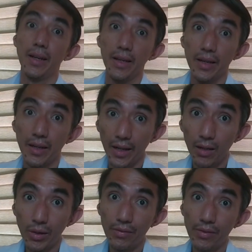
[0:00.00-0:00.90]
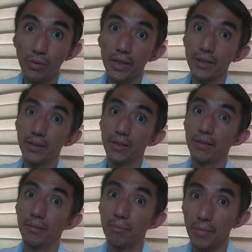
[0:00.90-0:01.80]
Hello, everyone.
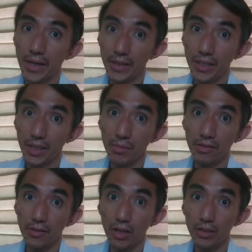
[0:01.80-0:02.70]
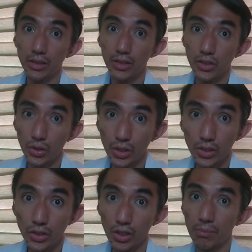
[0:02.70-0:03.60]
My name is Dr.
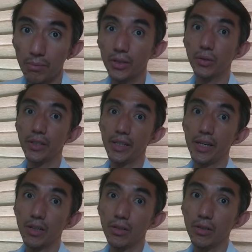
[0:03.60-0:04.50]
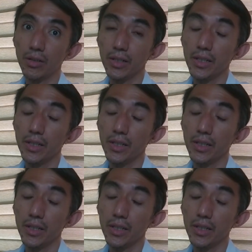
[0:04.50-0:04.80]
George Robert Wikienko.